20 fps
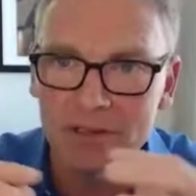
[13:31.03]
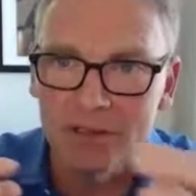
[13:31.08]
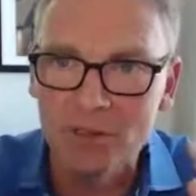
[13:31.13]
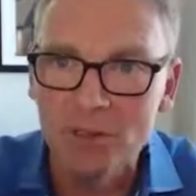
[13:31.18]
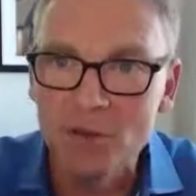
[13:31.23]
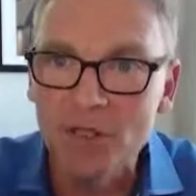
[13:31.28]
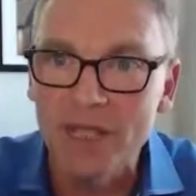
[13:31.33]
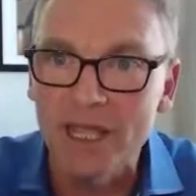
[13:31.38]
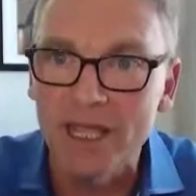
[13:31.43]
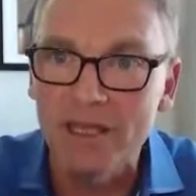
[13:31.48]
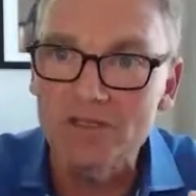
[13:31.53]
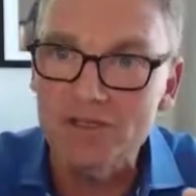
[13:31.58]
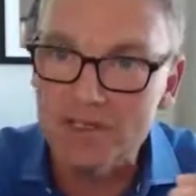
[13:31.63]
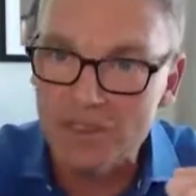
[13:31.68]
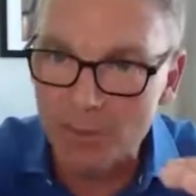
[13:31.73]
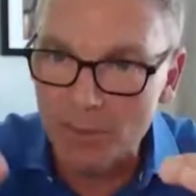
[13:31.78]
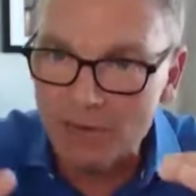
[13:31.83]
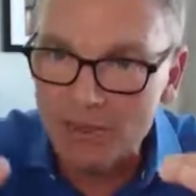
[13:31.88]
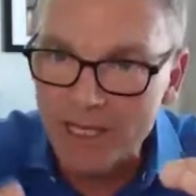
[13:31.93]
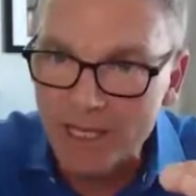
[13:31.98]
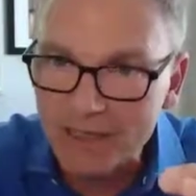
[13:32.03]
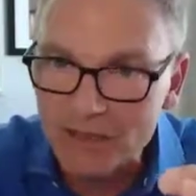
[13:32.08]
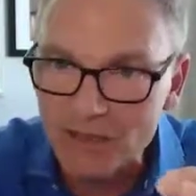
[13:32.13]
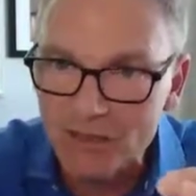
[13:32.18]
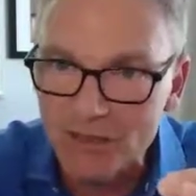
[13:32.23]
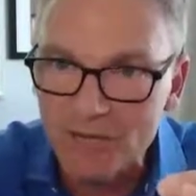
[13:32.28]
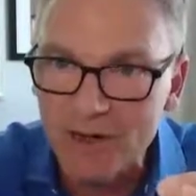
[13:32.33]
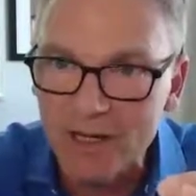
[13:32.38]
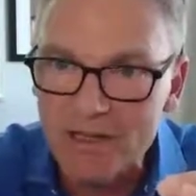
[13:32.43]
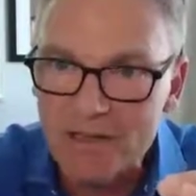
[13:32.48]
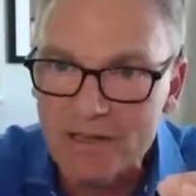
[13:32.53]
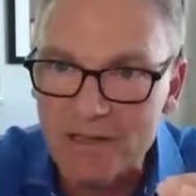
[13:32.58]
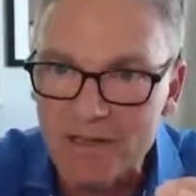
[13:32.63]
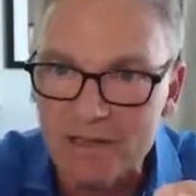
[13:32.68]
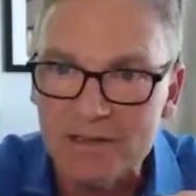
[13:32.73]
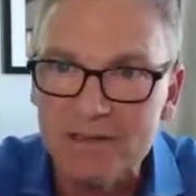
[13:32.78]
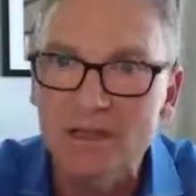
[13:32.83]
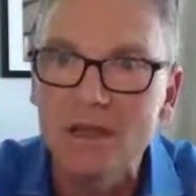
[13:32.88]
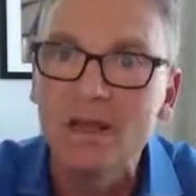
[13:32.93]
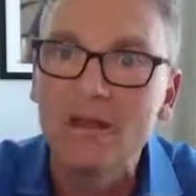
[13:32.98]
communications to protect your
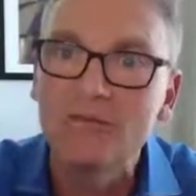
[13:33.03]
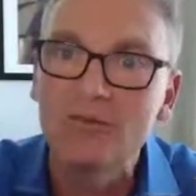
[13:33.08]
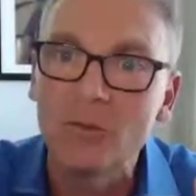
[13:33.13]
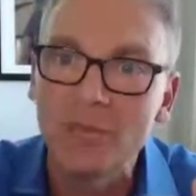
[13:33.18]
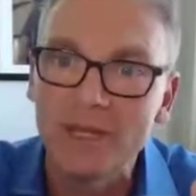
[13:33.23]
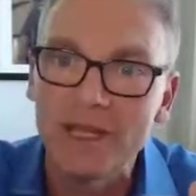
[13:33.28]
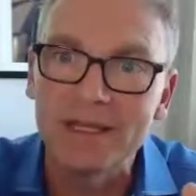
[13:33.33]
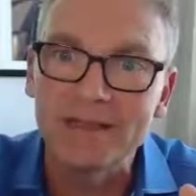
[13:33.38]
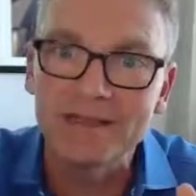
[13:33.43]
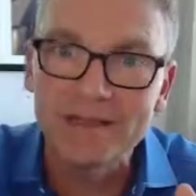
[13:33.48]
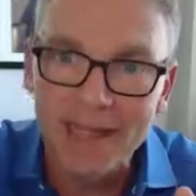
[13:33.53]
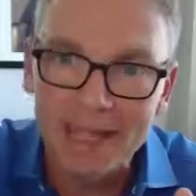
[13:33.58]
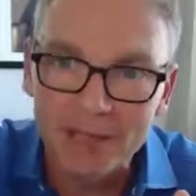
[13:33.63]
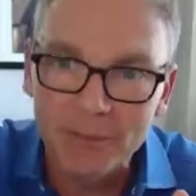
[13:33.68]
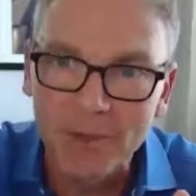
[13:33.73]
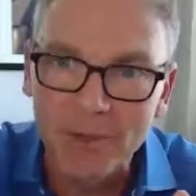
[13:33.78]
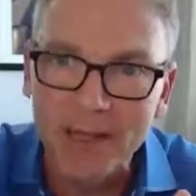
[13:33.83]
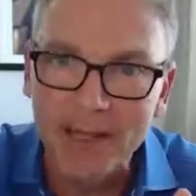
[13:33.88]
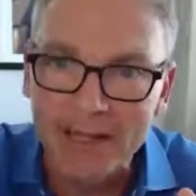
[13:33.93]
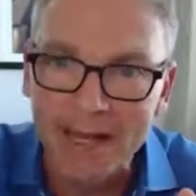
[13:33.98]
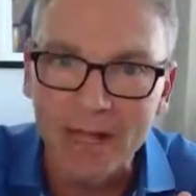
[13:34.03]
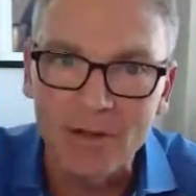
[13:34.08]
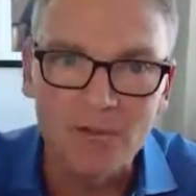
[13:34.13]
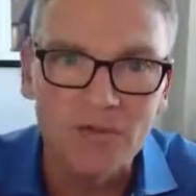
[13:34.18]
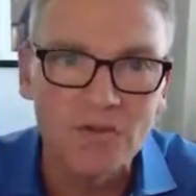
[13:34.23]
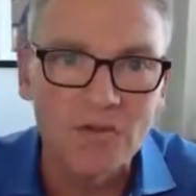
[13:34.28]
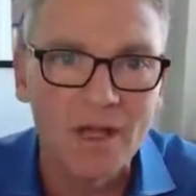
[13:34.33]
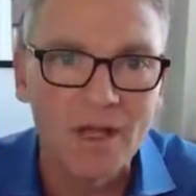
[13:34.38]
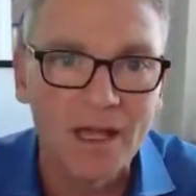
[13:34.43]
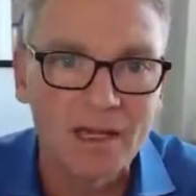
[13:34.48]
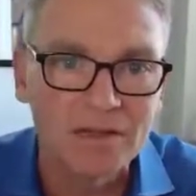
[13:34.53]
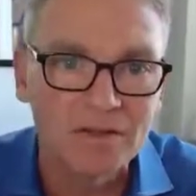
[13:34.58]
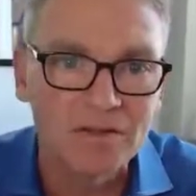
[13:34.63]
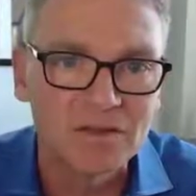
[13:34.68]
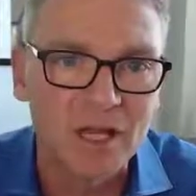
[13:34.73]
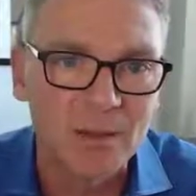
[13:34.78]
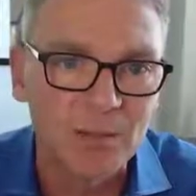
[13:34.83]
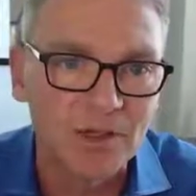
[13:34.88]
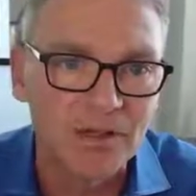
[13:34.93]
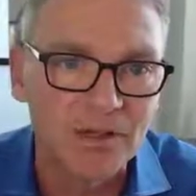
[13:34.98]
devices from being attacked by an outside
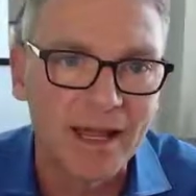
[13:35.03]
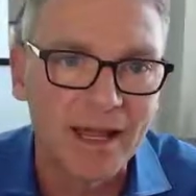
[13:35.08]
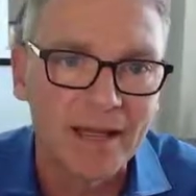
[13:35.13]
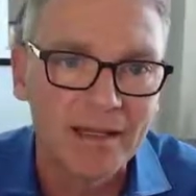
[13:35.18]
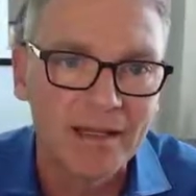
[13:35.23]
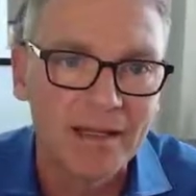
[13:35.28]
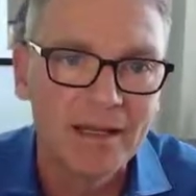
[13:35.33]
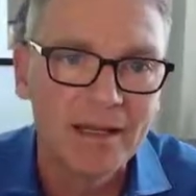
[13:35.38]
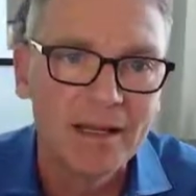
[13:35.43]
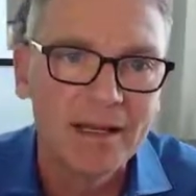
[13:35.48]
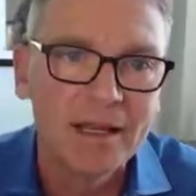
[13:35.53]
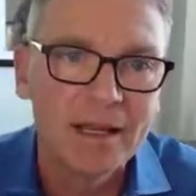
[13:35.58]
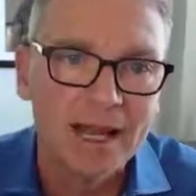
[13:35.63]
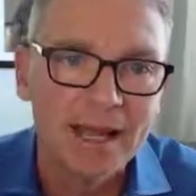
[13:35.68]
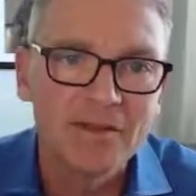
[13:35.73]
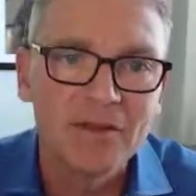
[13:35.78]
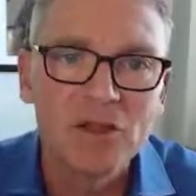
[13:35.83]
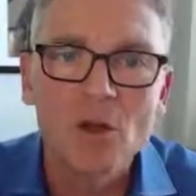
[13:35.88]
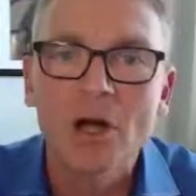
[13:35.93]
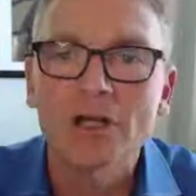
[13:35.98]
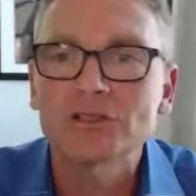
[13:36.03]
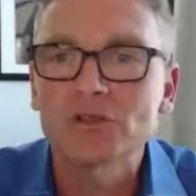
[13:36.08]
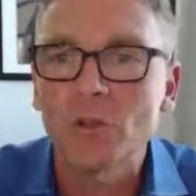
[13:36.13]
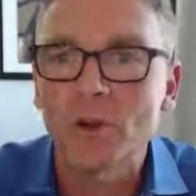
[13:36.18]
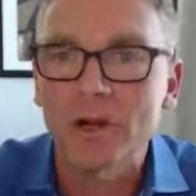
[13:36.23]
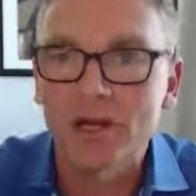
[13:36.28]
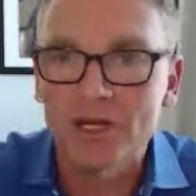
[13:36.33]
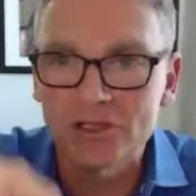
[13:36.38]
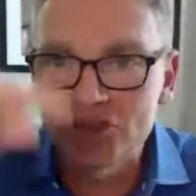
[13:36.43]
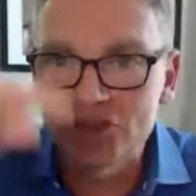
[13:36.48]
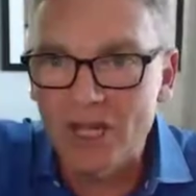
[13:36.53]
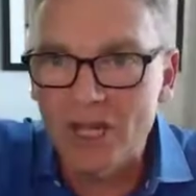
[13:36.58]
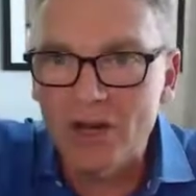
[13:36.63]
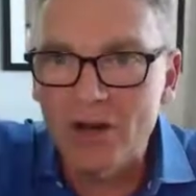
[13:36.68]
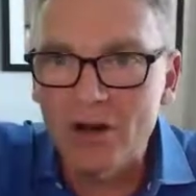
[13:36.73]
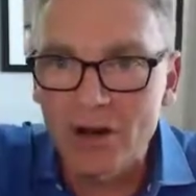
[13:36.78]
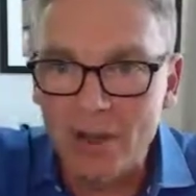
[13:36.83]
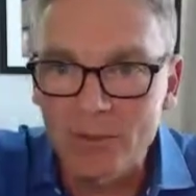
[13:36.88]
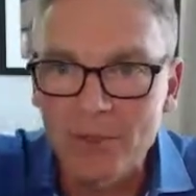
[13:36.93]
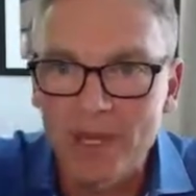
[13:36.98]
cyber attack. And then you also want to
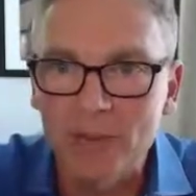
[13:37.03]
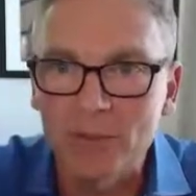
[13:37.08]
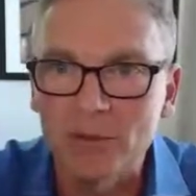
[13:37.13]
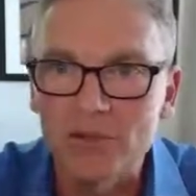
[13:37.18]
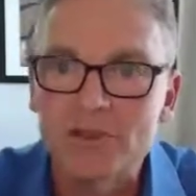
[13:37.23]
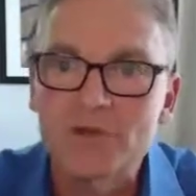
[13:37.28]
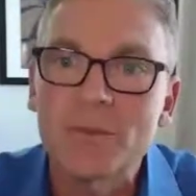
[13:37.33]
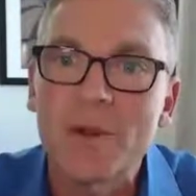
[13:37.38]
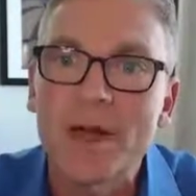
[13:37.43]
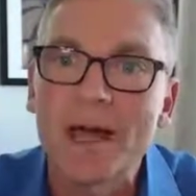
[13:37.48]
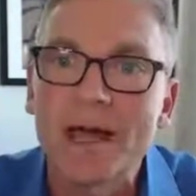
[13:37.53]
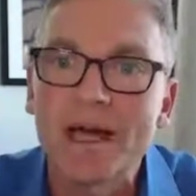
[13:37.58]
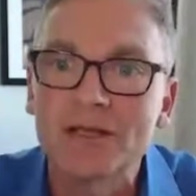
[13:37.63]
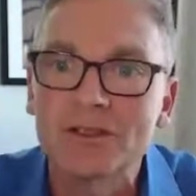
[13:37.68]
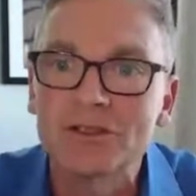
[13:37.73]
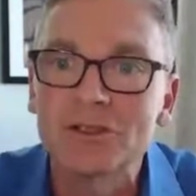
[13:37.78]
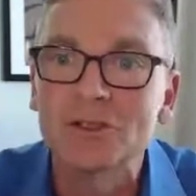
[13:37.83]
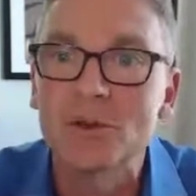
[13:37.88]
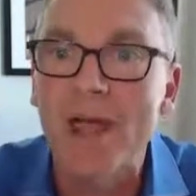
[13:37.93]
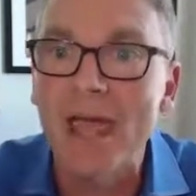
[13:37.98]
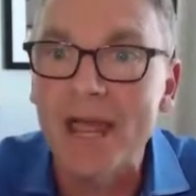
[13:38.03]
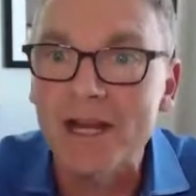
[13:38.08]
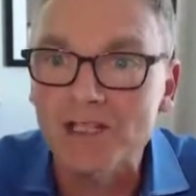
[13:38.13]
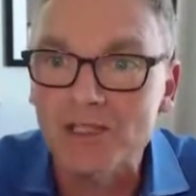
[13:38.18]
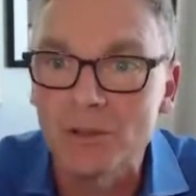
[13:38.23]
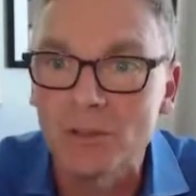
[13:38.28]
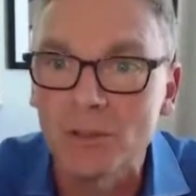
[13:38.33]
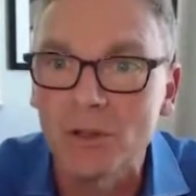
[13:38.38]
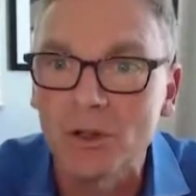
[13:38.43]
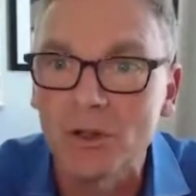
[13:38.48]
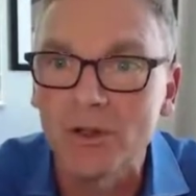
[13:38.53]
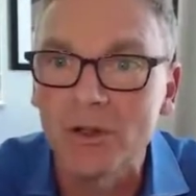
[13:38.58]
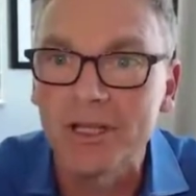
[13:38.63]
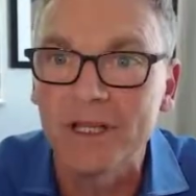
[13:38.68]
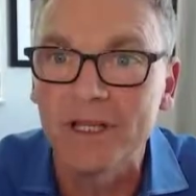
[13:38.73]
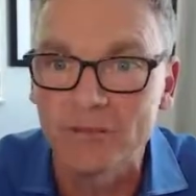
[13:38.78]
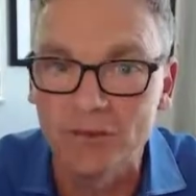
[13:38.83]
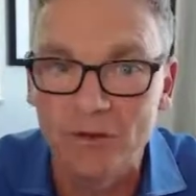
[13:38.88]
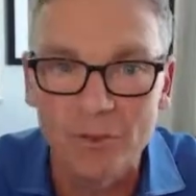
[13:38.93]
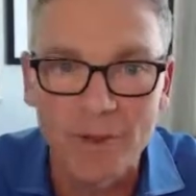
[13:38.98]
share and be able to respond to actionable
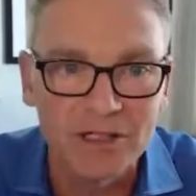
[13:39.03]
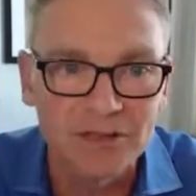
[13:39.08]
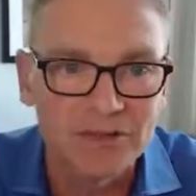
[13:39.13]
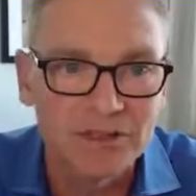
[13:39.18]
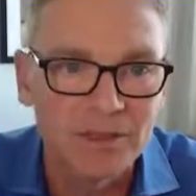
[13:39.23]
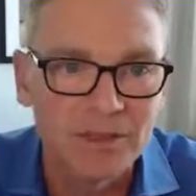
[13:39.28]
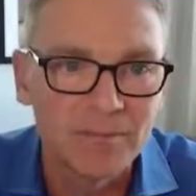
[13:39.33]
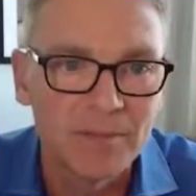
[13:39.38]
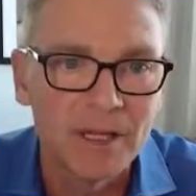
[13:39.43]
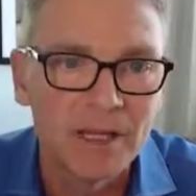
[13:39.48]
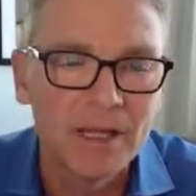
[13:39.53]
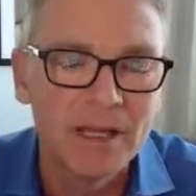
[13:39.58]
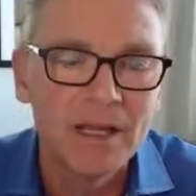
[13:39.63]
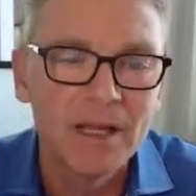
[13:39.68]
information.